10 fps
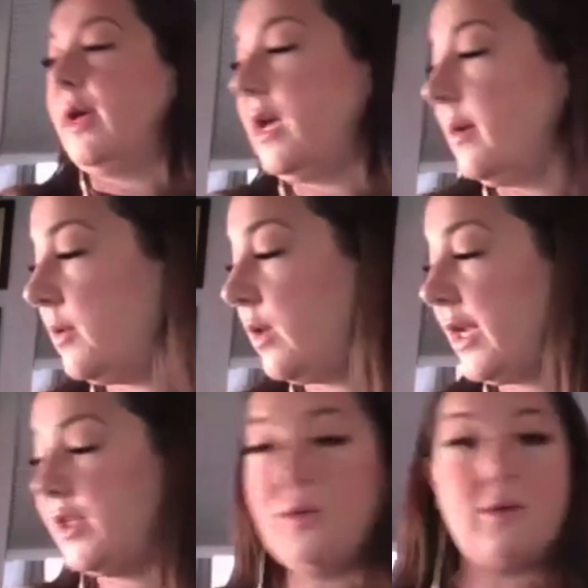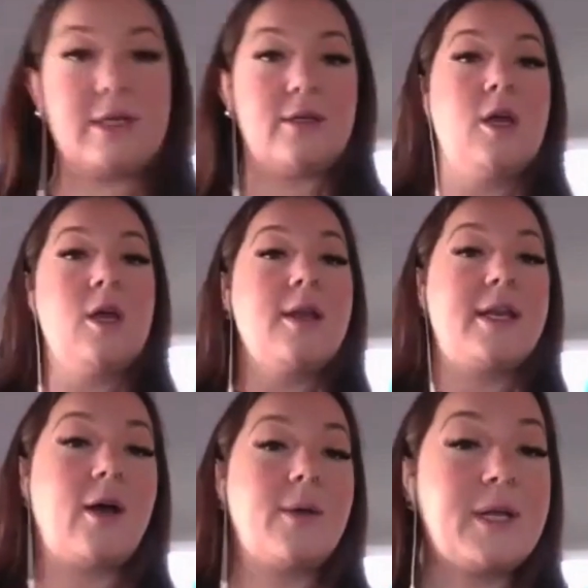know who I am and what I do. And
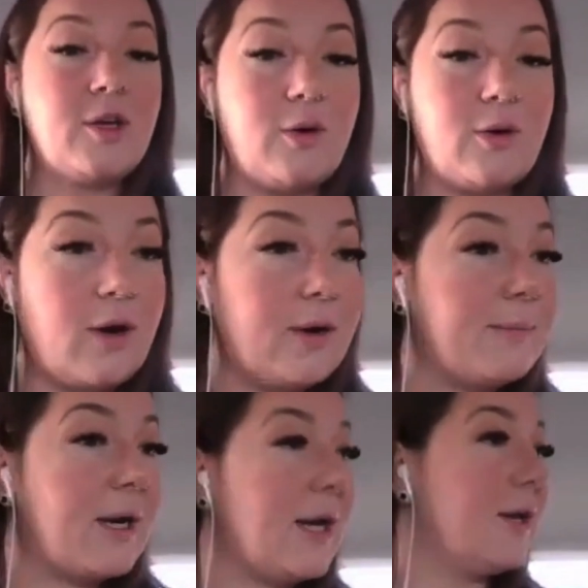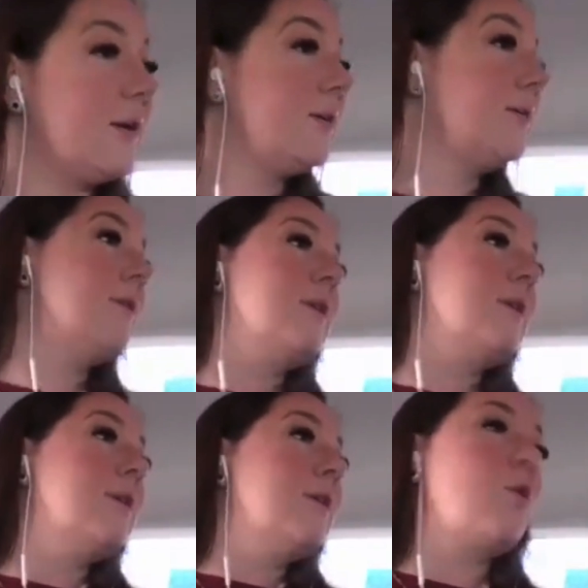now I'm going to go out and buy a
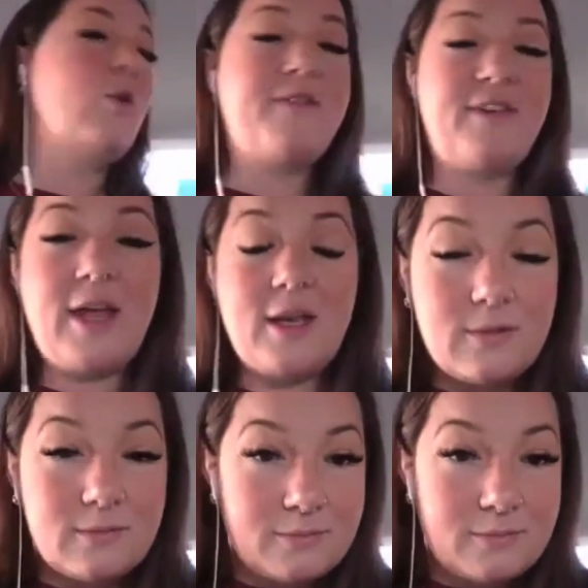Corvette